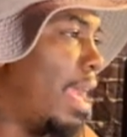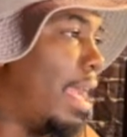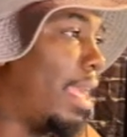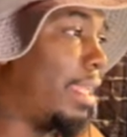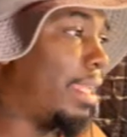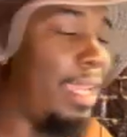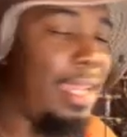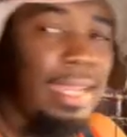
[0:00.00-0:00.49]

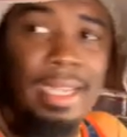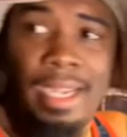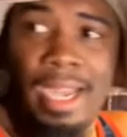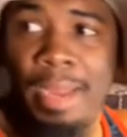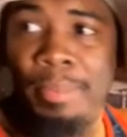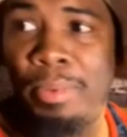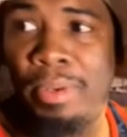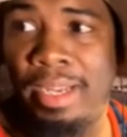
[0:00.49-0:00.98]
I can't
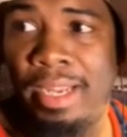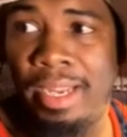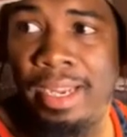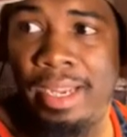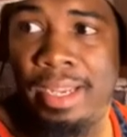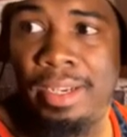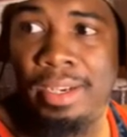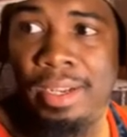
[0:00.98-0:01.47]

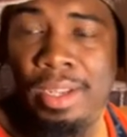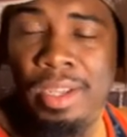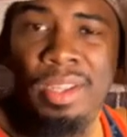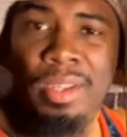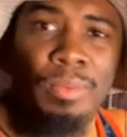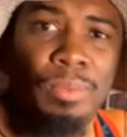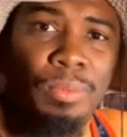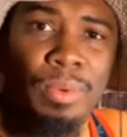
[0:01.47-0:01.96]
comprehend
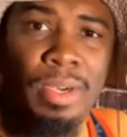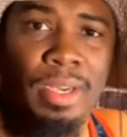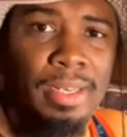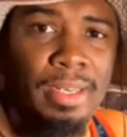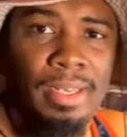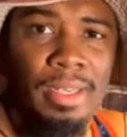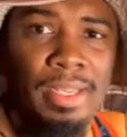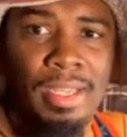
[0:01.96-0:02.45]

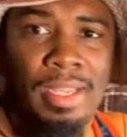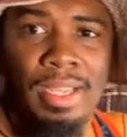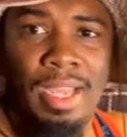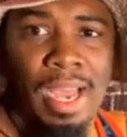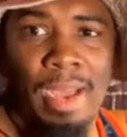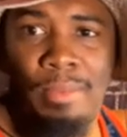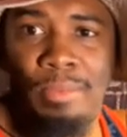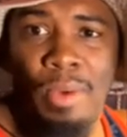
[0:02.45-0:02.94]
what
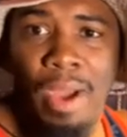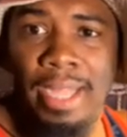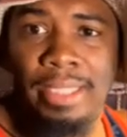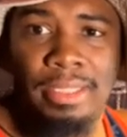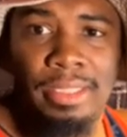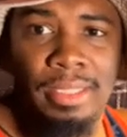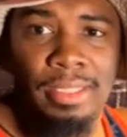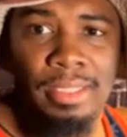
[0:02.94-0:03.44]
I'm
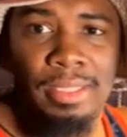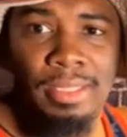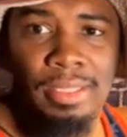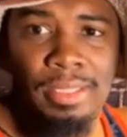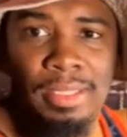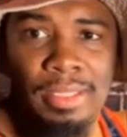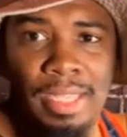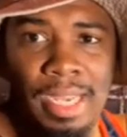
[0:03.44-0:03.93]
watching.
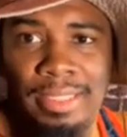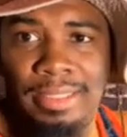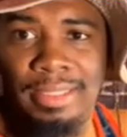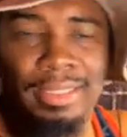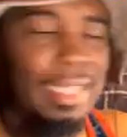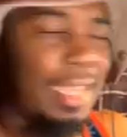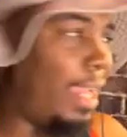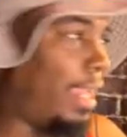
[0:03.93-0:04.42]
I
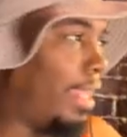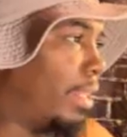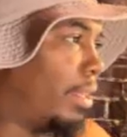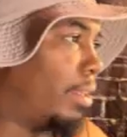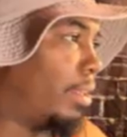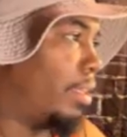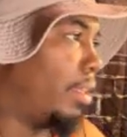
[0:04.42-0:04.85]
just can't.